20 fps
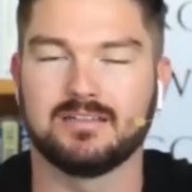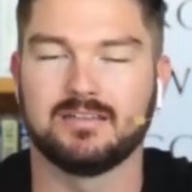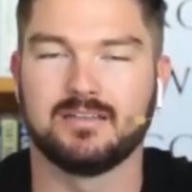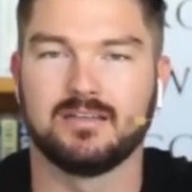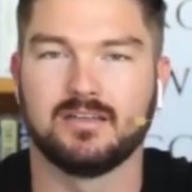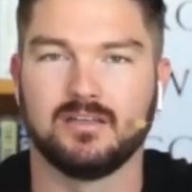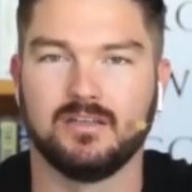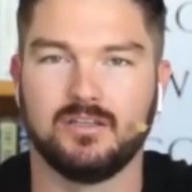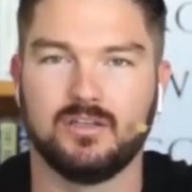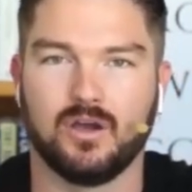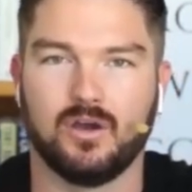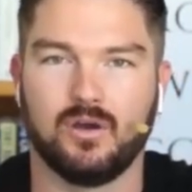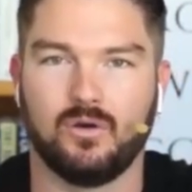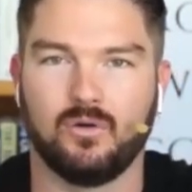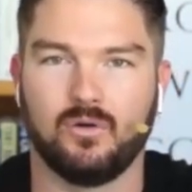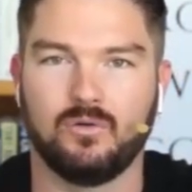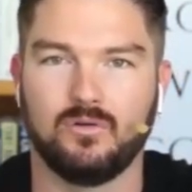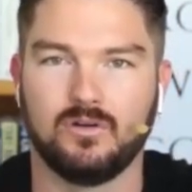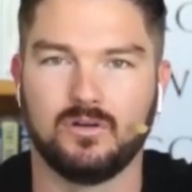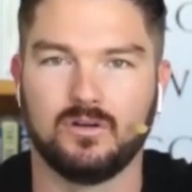go
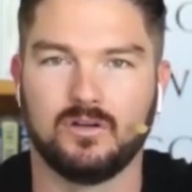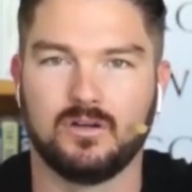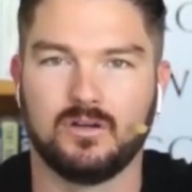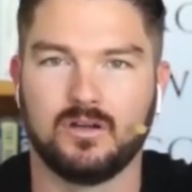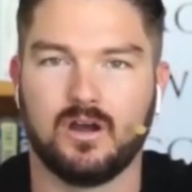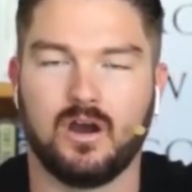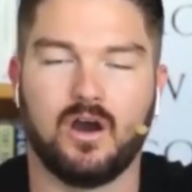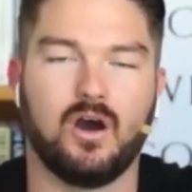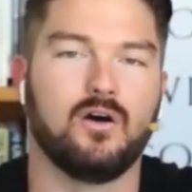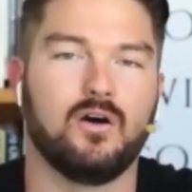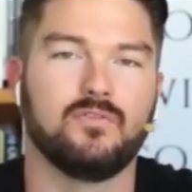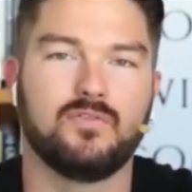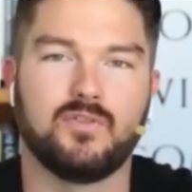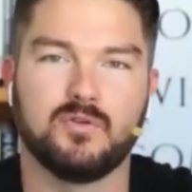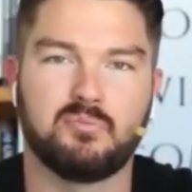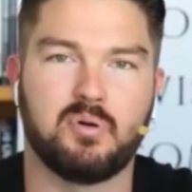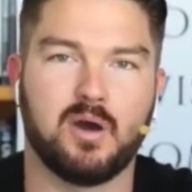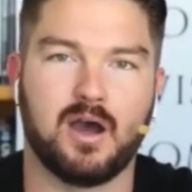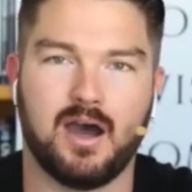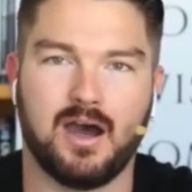of the
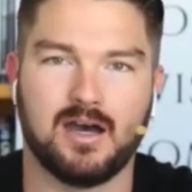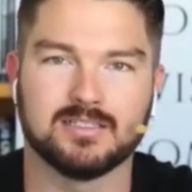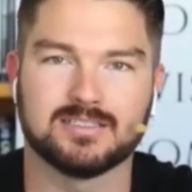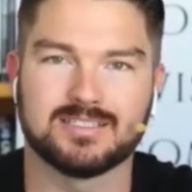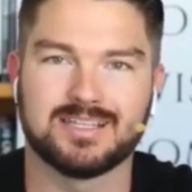past,